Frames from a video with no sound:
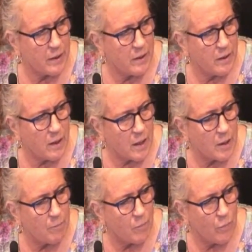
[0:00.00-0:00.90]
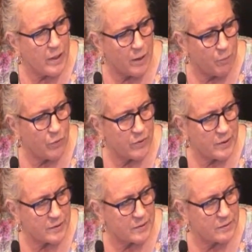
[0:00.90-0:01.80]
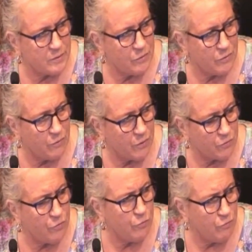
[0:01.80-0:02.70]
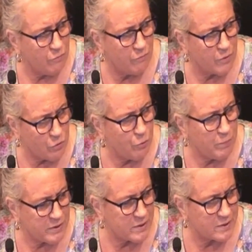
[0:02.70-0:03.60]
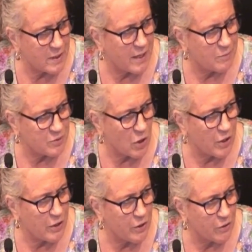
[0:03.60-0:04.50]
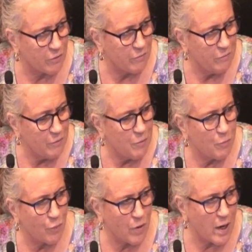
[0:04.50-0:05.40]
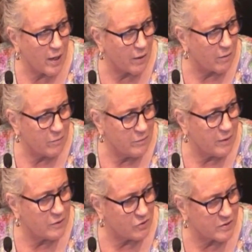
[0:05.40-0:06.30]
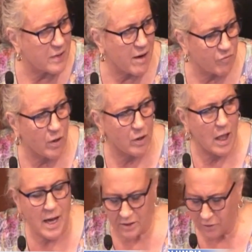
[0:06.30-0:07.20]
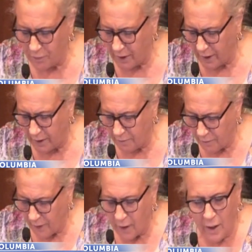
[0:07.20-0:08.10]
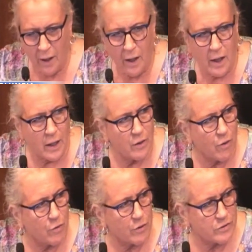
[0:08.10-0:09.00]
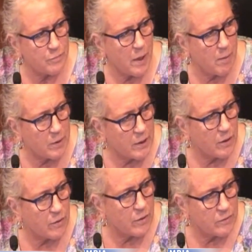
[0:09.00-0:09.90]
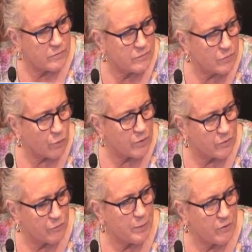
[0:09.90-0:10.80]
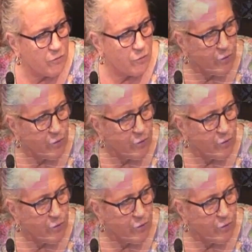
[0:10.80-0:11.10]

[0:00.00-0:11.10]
Um, we had put this, the, two, the new business items on here prior and just after our last meeting and I know there's public here that's going to speak to it.